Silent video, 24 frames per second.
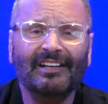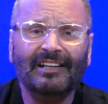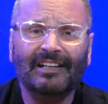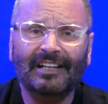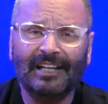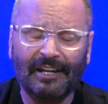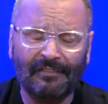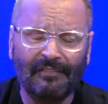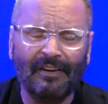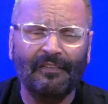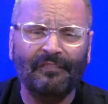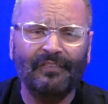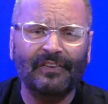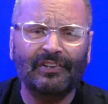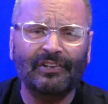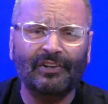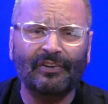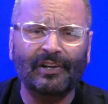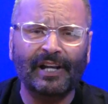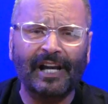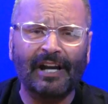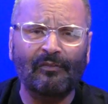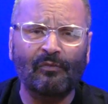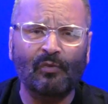Even if you
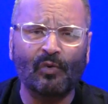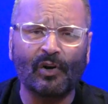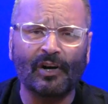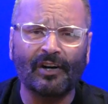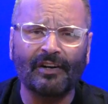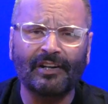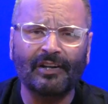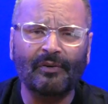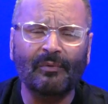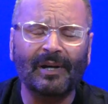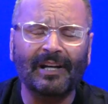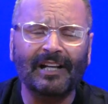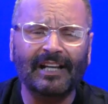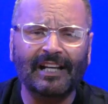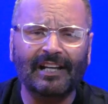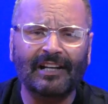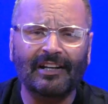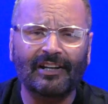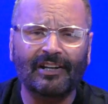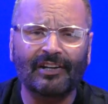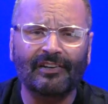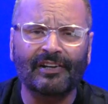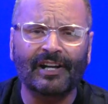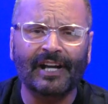don't have work, you want to get a
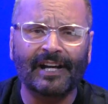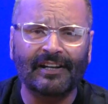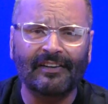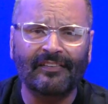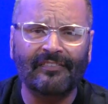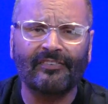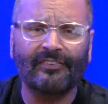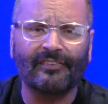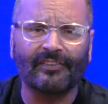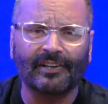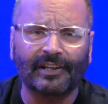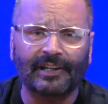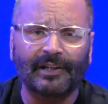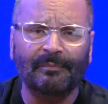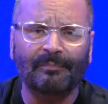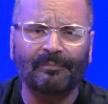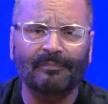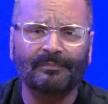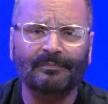good night's sleep.